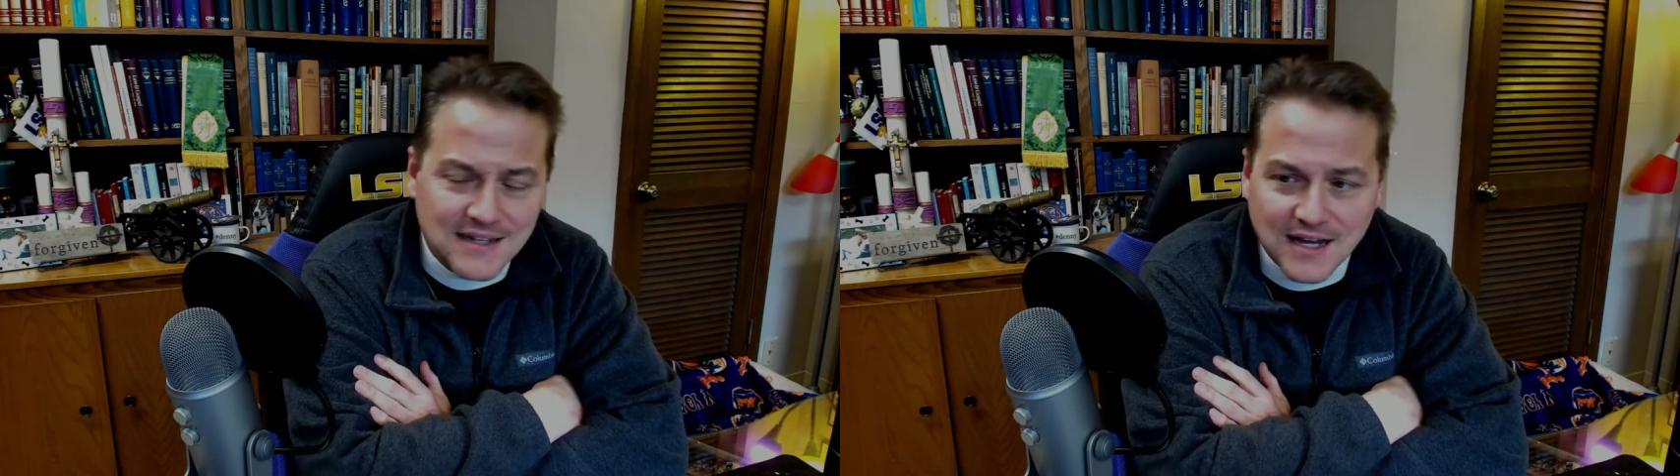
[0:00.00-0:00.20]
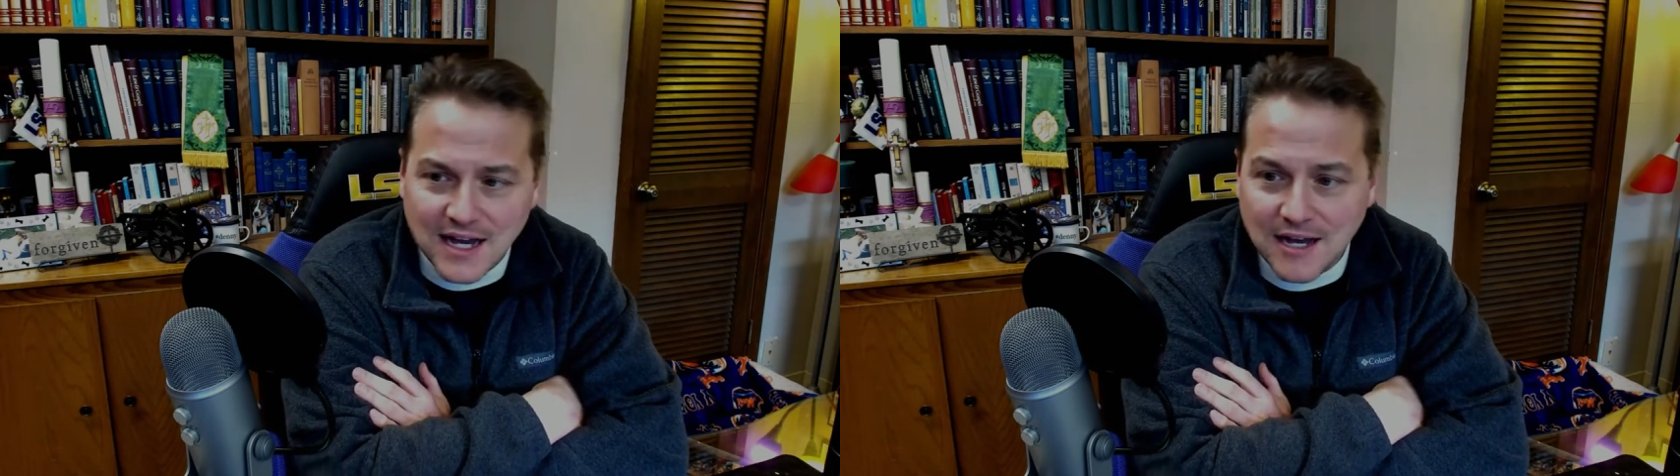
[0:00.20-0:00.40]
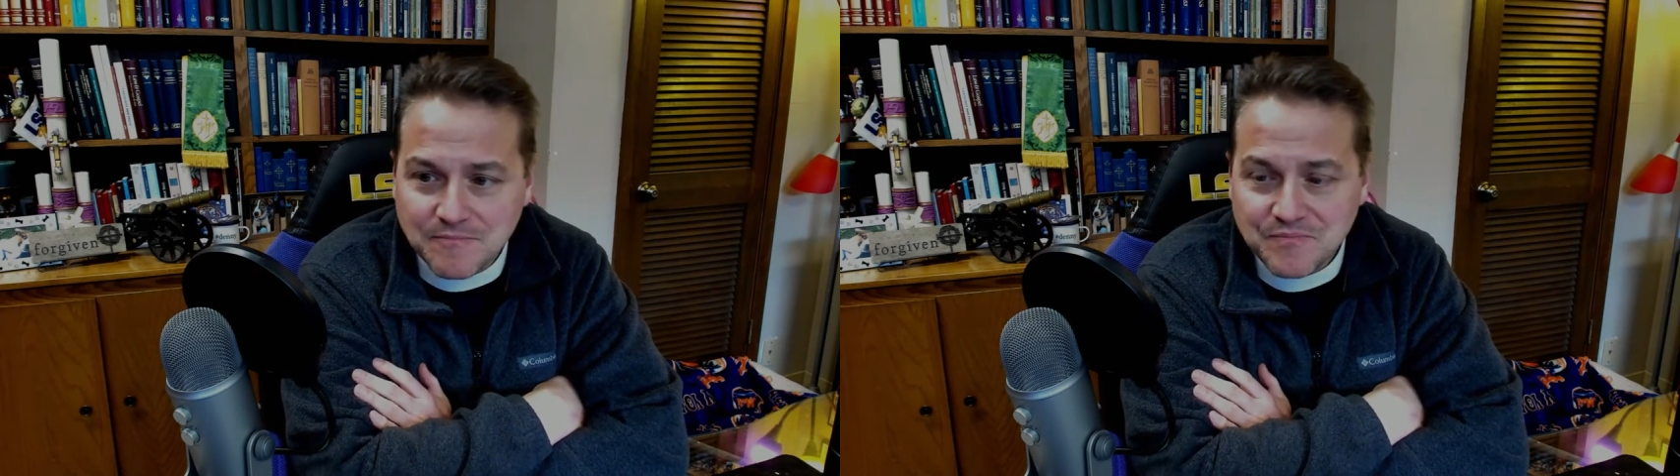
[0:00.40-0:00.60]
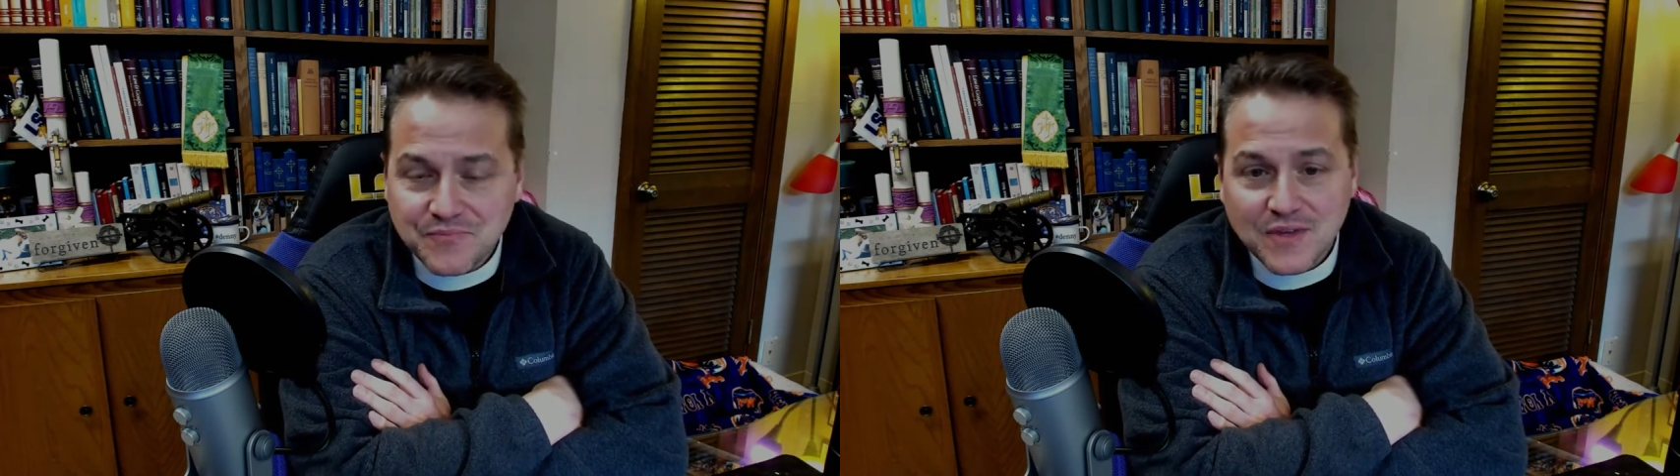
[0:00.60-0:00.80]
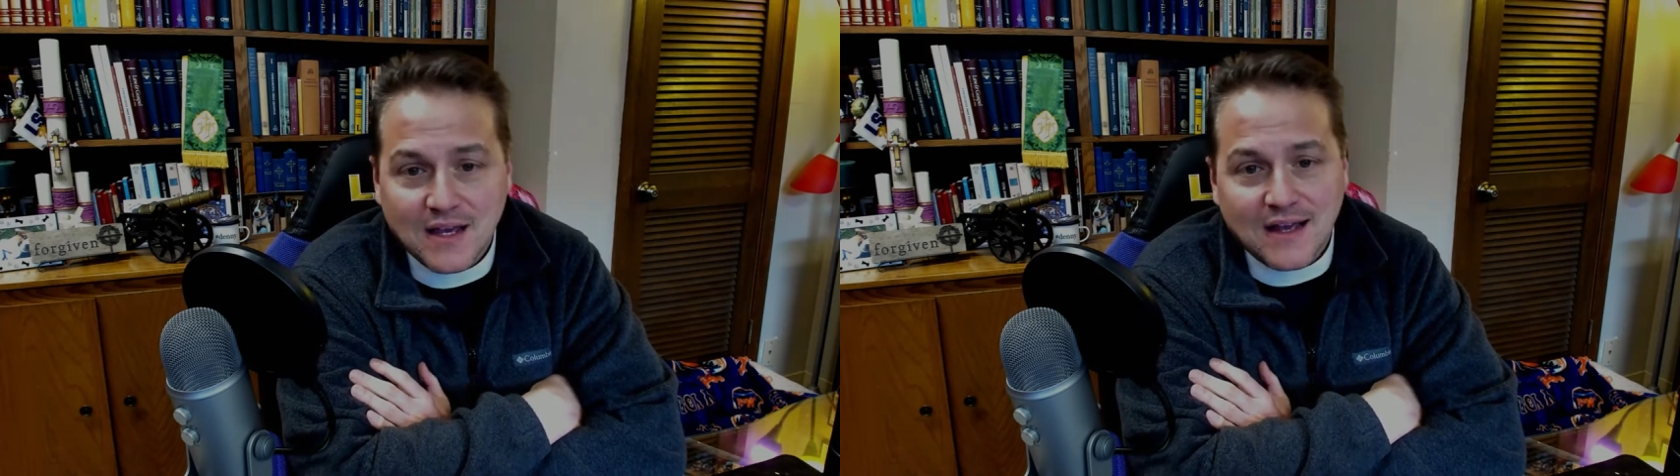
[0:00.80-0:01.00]
Um,
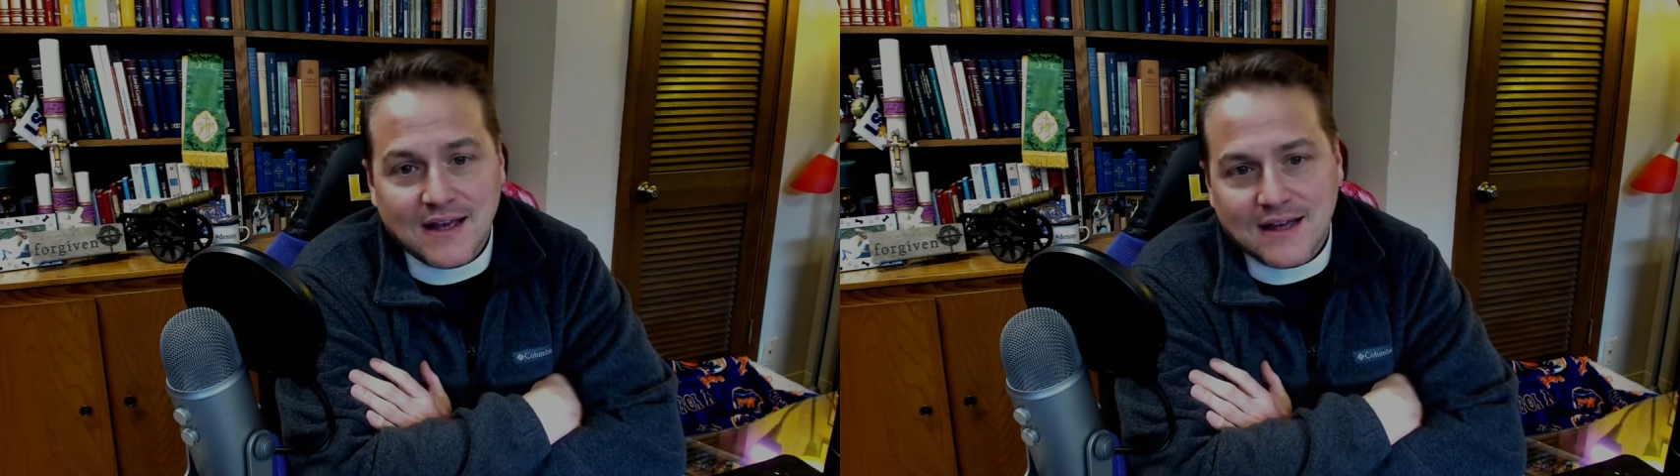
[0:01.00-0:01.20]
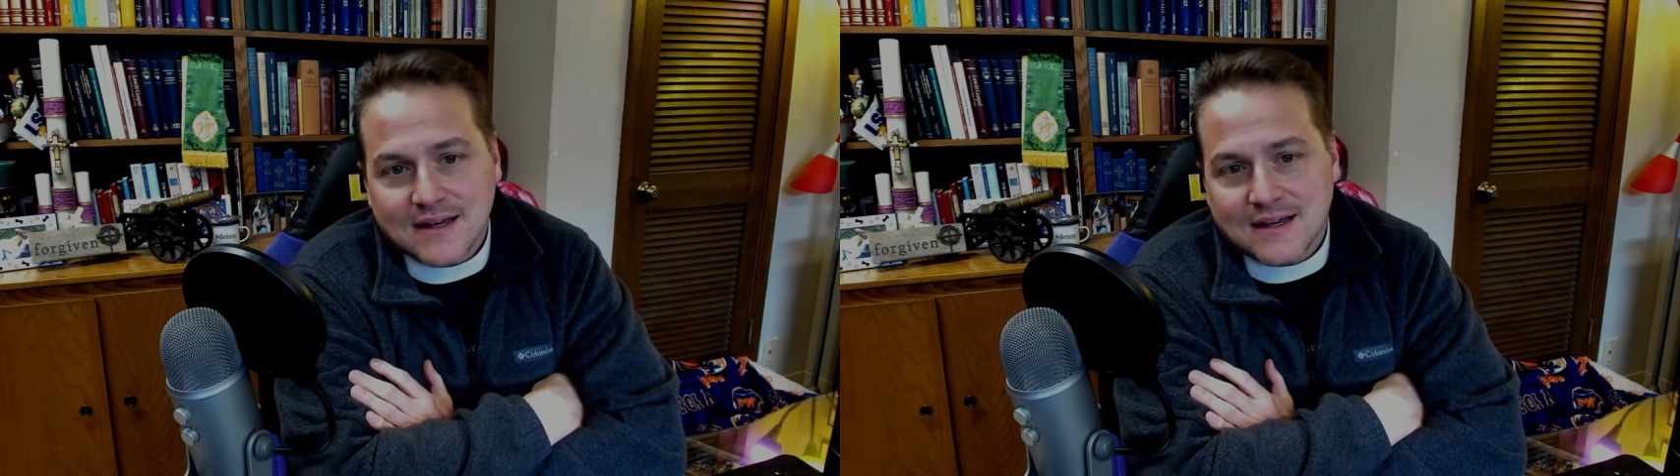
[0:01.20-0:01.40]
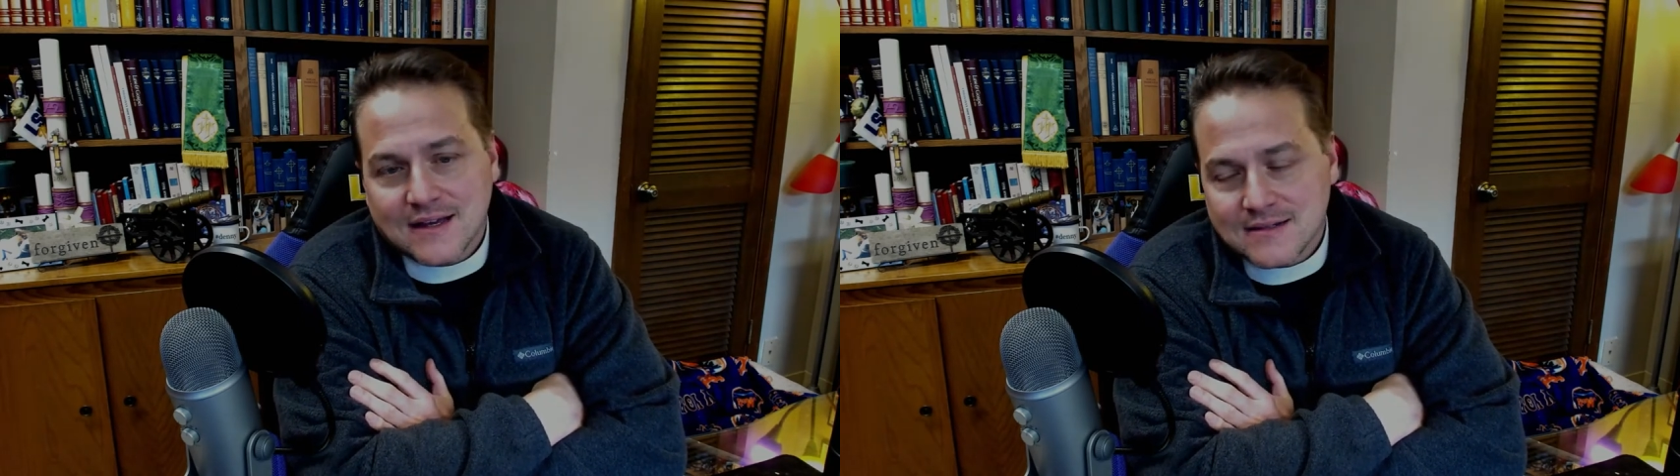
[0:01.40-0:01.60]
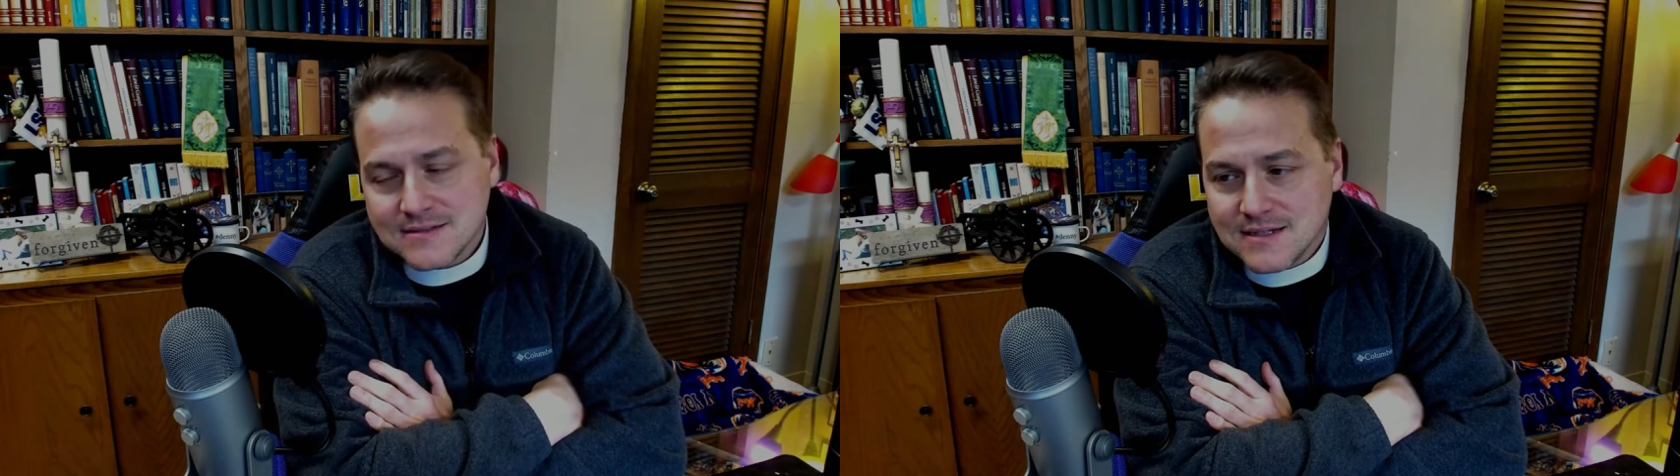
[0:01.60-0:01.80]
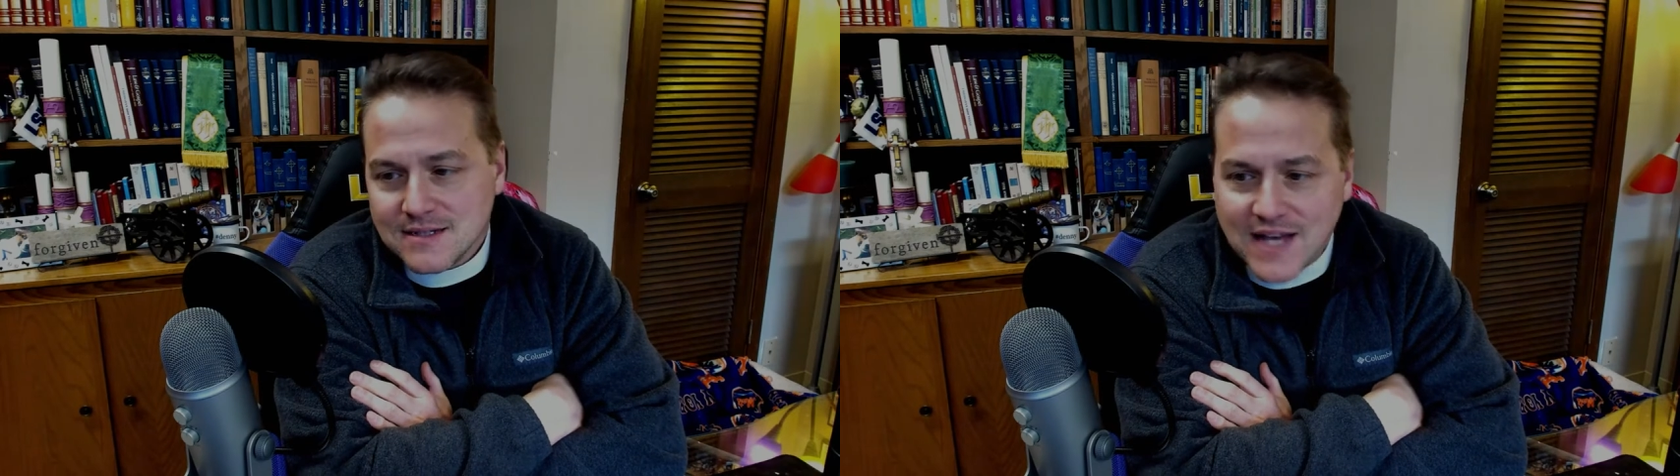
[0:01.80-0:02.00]
and